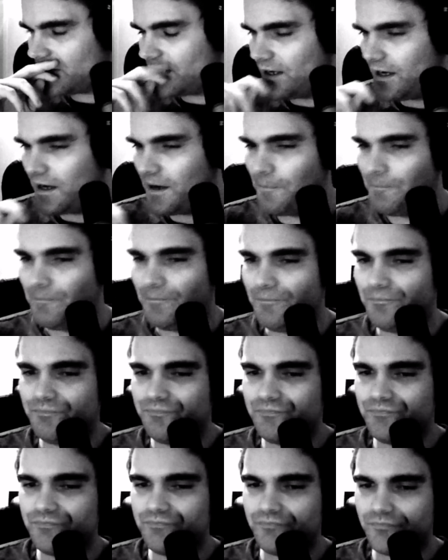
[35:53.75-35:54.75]

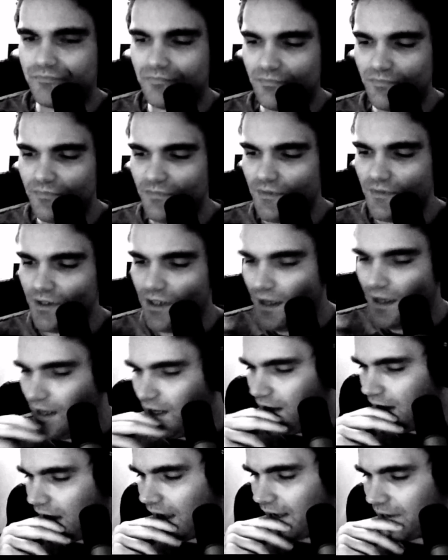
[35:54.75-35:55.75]

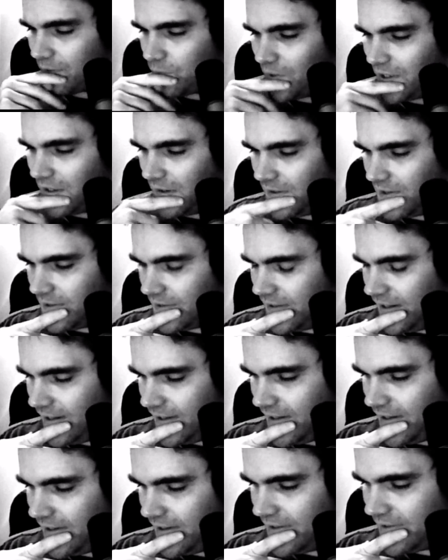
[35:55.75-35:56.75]
I will
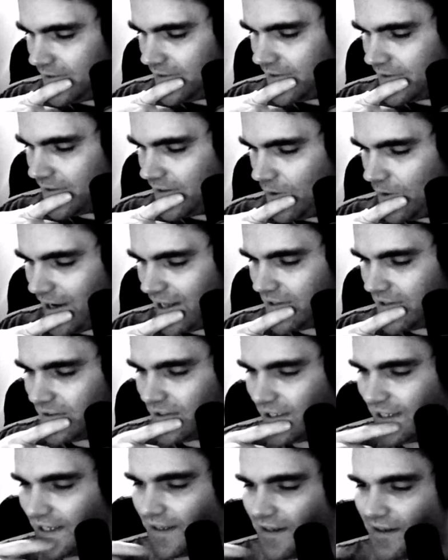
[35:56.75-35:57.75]
go ahead and
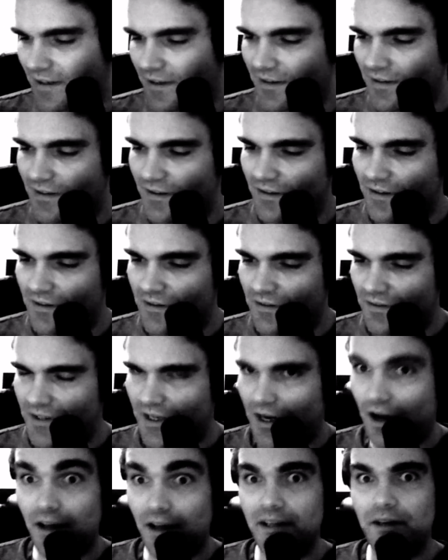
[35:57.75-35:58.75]
link
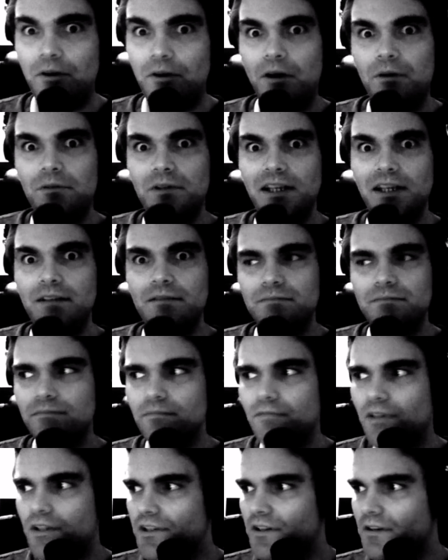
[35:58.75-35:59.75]
the audio only
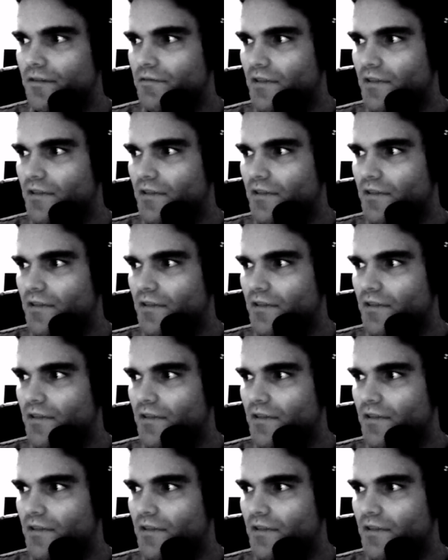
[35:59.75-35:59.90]
version of